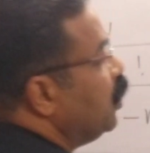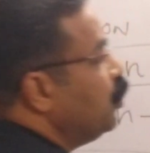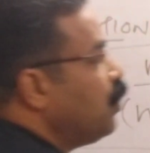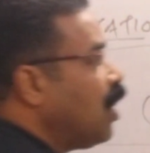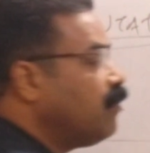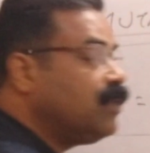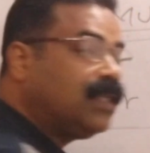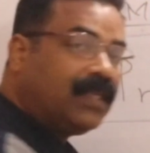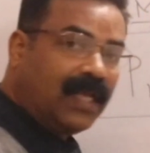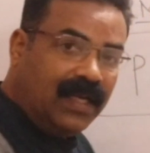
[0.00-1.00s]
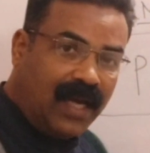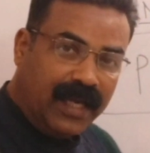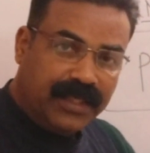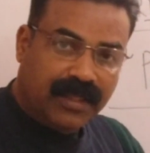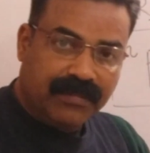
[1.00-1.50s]
You have 10
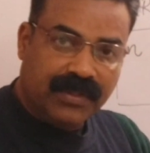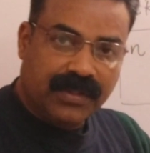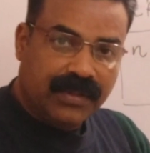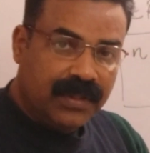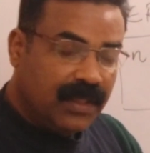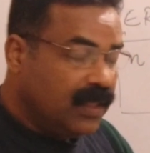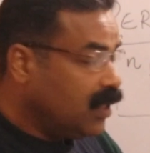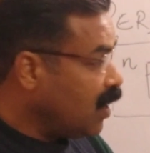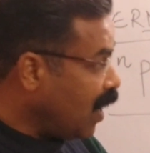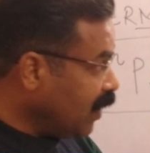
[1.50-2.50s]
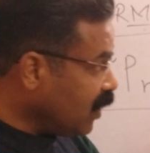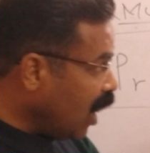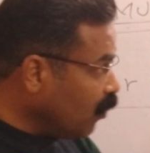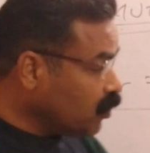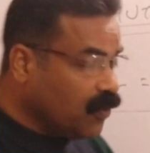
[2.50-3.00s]
items, and
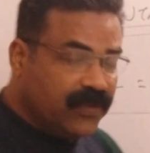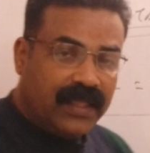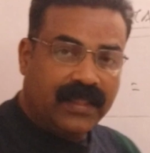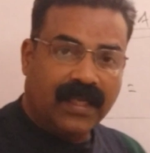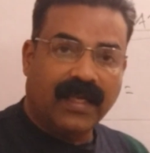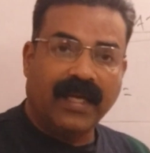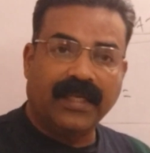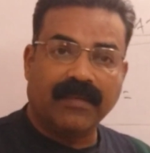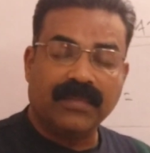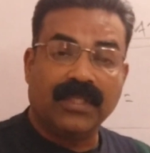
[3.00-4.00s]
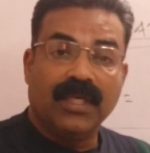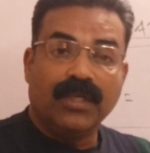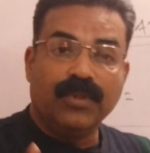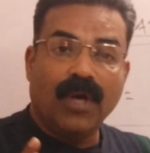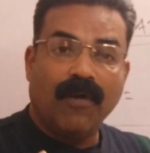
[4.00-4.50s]
out of the 10 items,
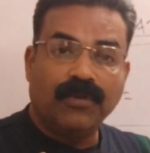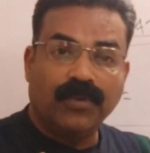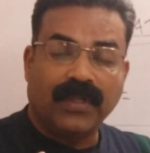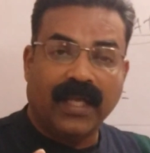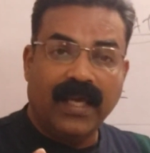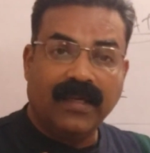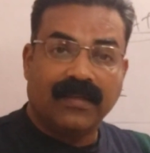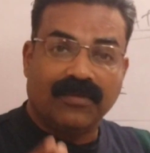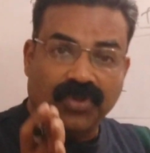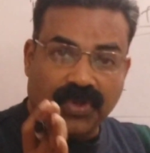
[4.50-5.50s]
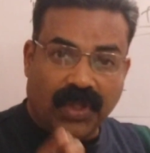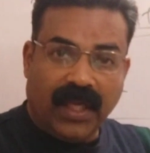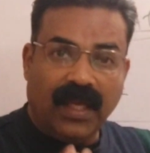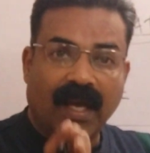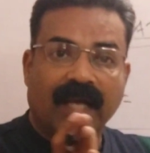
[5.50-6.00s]
you have to take
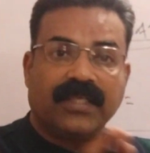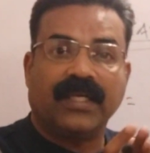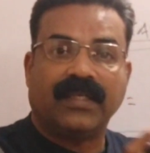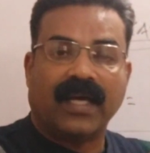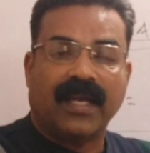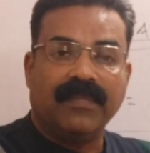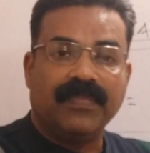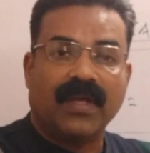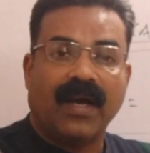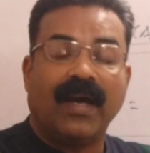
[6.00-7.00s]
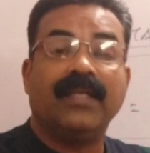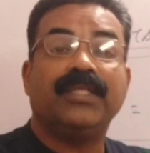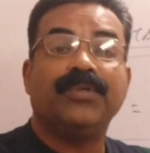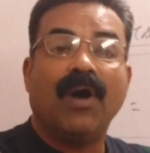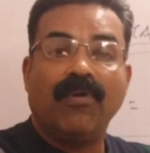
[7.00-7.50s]
3 at a time,
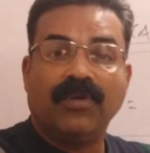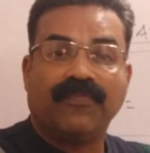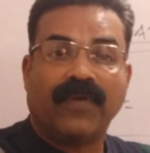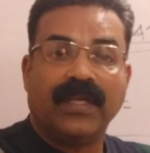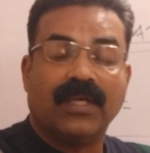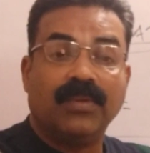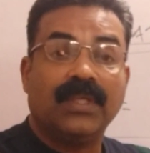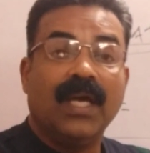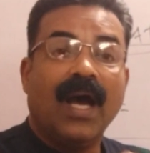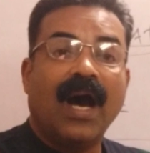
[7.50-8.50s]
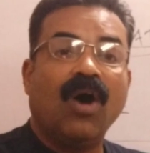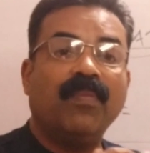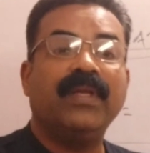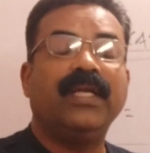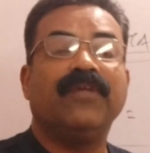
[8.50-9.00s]
and you have to find out
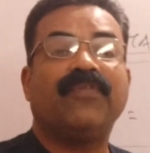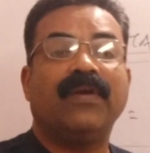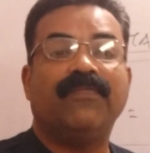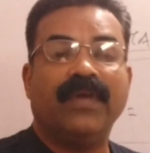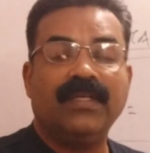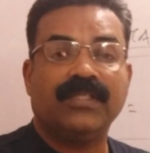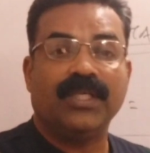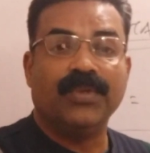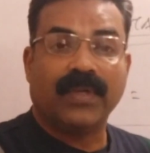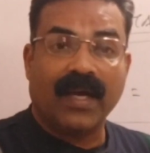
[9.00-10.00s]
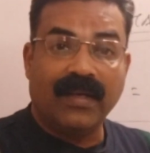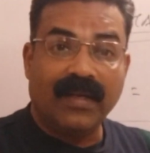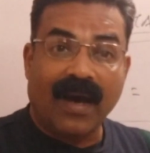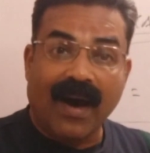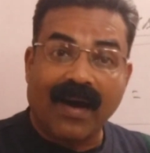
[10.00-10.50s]
how many different ways you
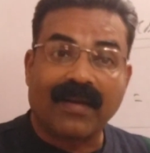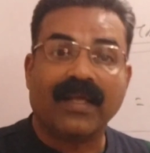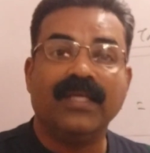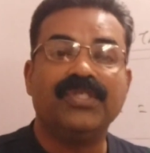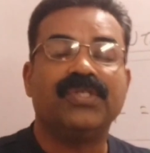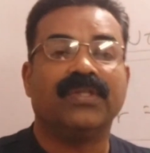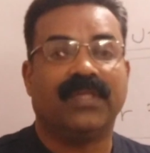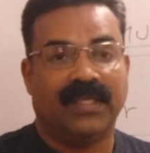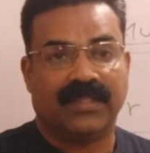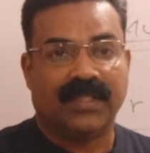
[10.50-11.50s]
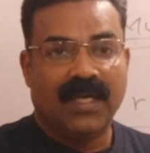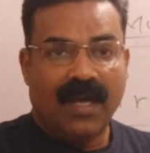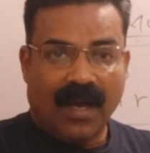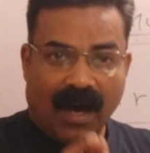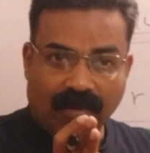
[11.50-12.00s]
can arrange these.
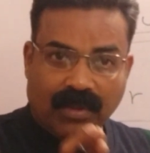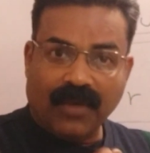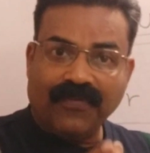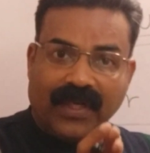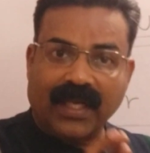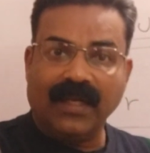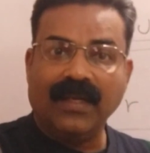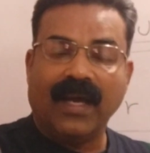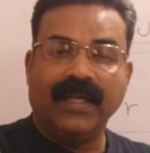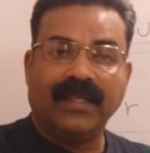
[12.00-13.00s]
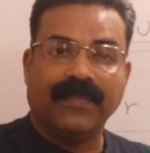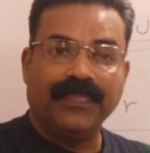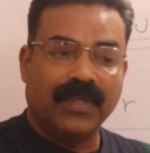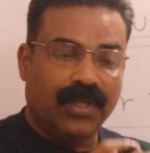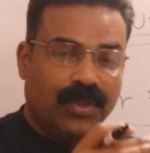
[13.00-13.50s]
Out of 10
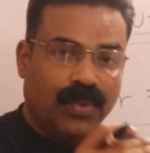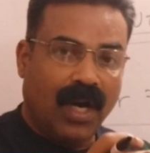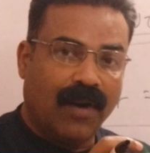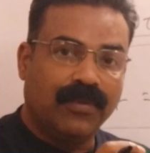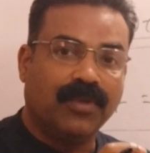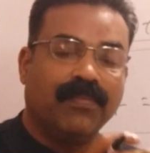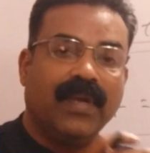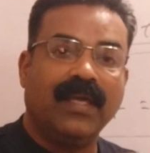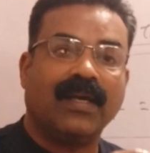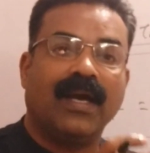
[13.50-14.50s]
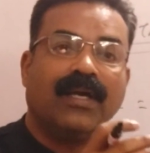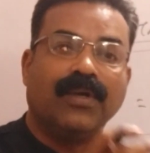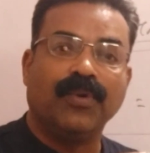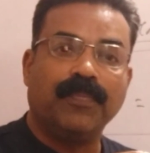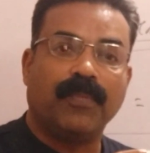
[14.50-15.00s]
items, you have to make a
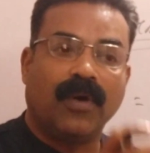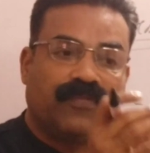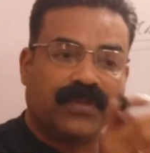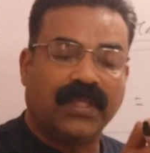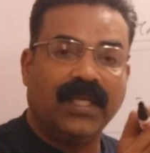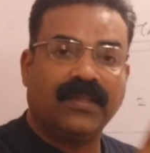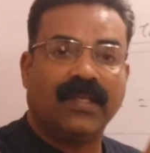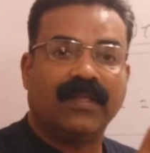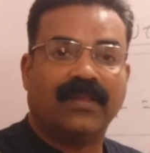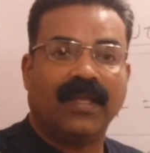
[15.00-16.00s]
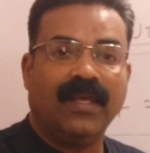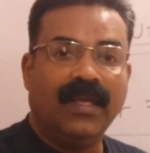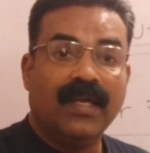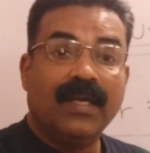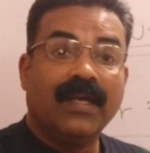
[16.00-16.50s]
group of 3, 3,
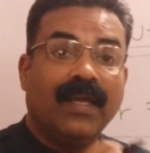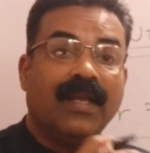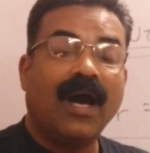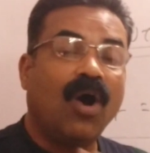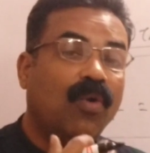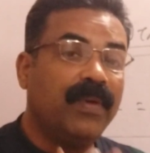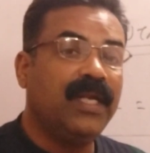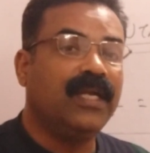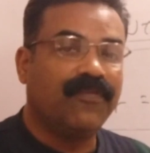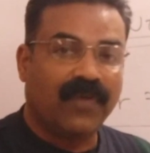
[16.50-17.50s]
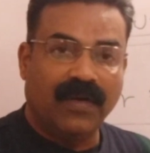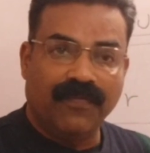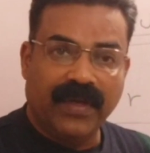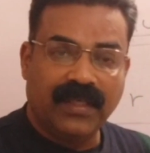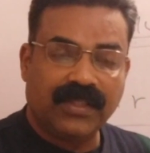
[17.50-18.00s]
3. In how many
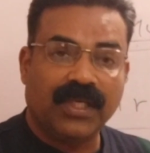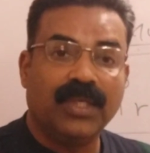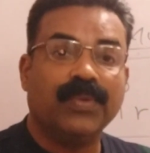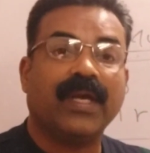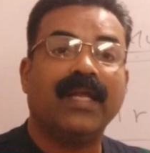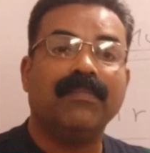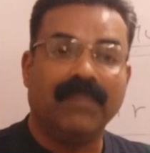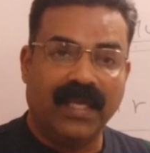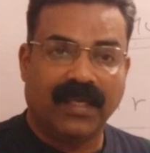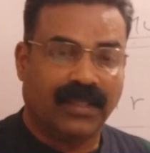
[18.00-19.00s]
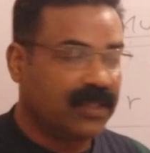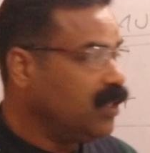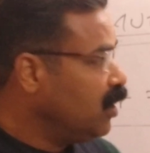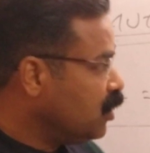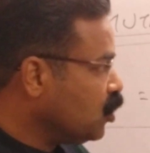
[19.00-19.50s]
different ways you can make it?
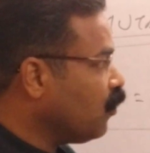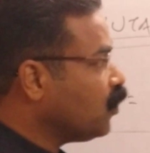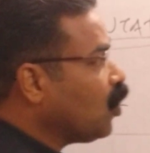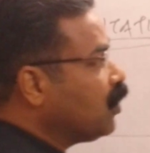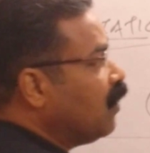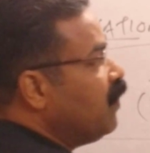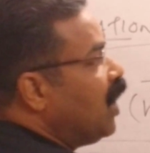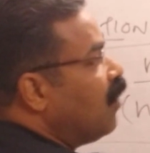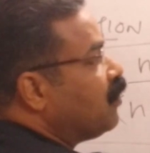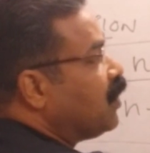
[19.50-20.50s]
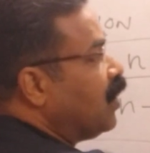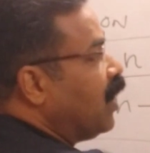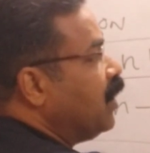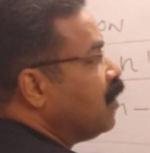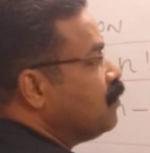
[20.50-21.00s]
So total we have
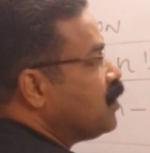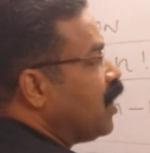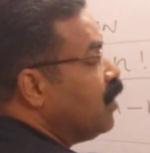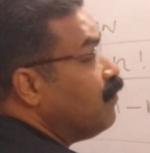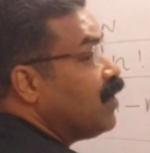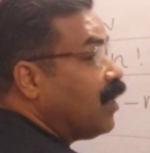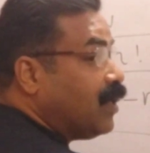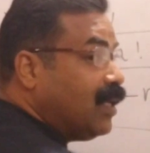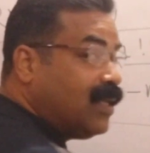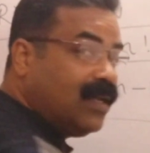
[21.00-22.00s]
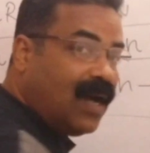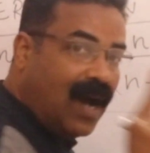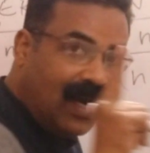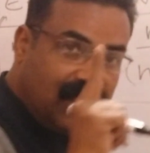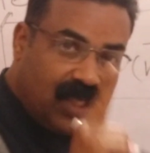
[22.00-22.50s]
10 items, and we are
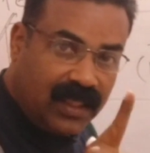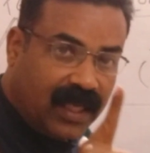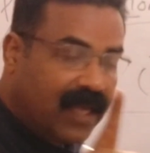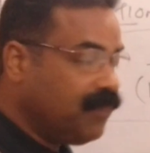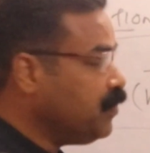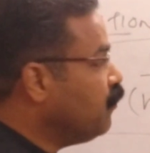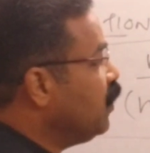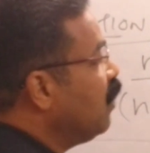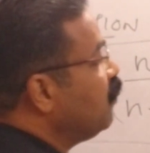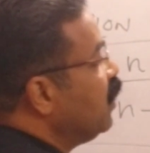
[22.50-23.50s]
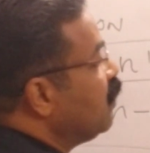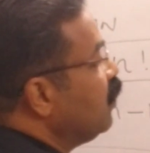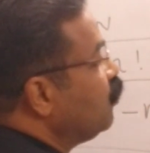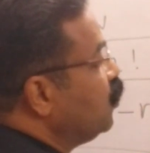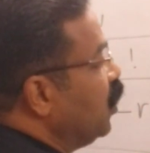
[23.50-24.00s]
taking at a time, we have
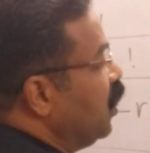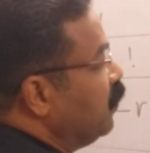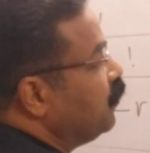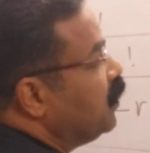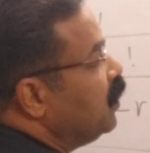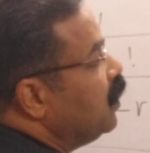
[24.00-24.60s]
taking 3.